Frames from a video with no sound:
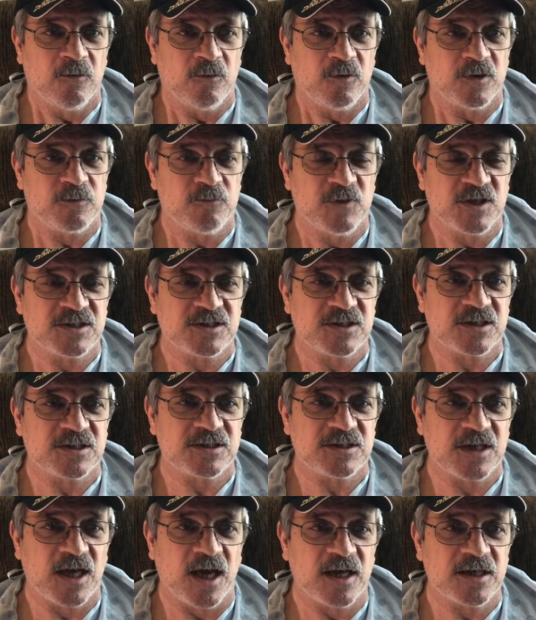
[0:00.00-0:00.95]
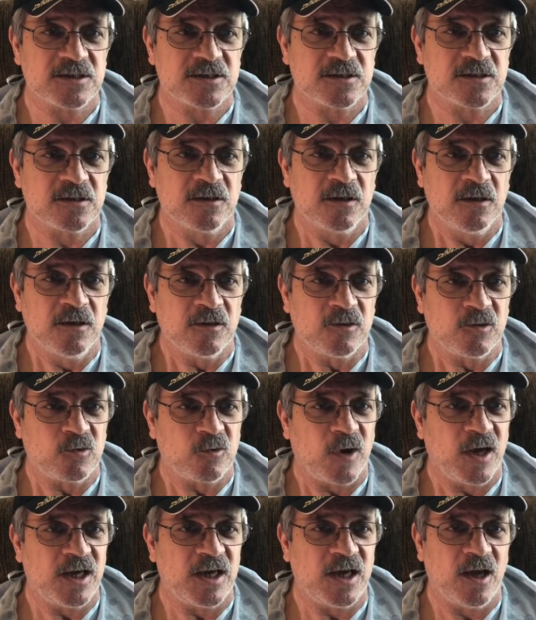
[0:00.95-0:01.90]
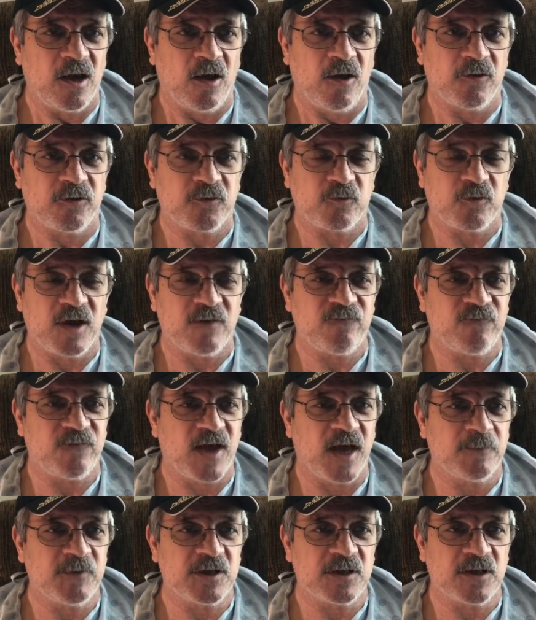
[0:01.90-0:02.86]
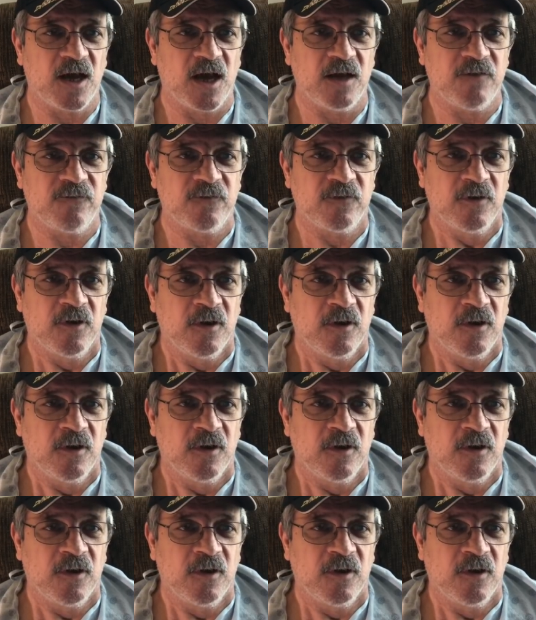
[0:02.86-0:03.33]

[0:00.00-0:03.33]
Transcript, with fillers: with much success, great health, great family life,